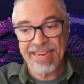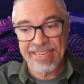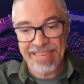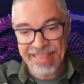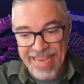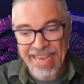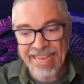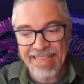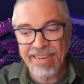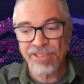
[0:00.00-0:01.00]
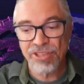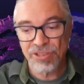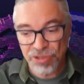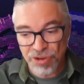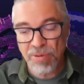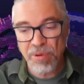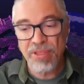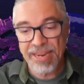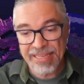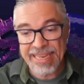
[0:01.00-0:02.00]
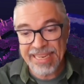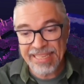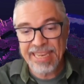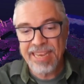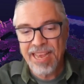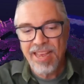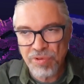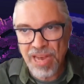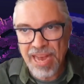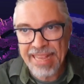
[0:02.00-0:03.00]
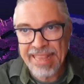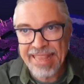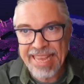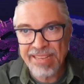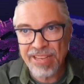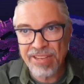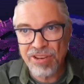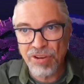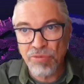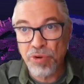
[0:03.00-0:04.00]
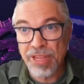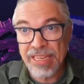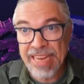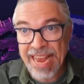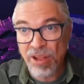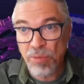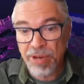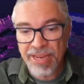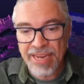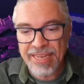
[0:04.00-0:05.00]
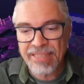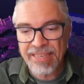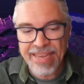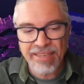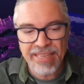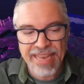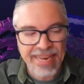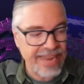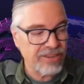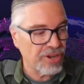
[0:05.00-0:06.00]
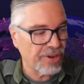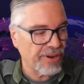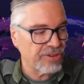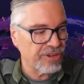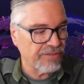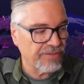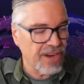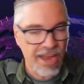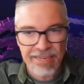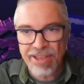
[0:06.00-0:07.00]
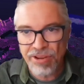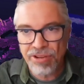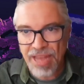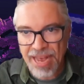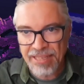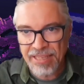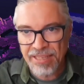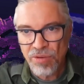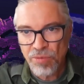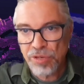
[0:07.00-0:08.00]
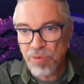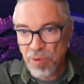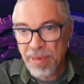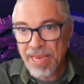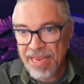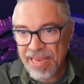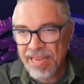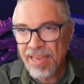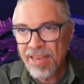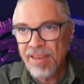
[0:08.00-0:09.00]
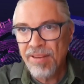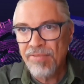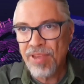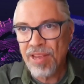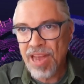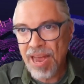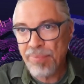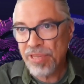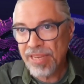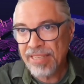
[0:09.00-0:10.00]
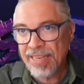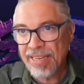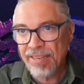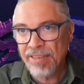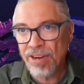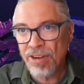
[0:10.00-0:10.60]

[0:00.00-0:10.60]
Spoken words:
that it's a thing, that it's doable, that it's easy. I think that, to really scale, we're going to need to get to that next generation of non-tethered glasses, which will be, I'm predicting,